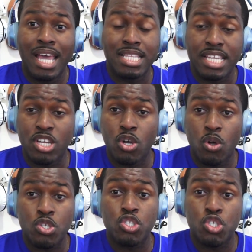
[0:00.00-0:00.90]
and taking
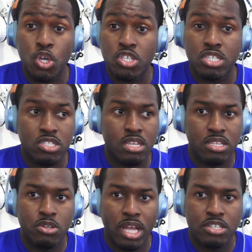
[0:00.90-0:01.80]
calls, it does it, they
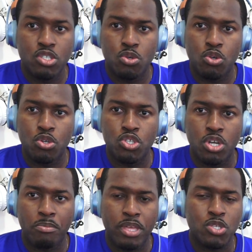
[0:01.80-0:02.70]
do actually do a good
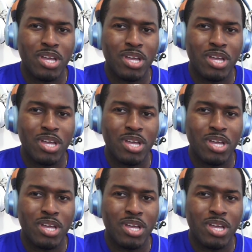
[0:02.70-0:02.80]
job there.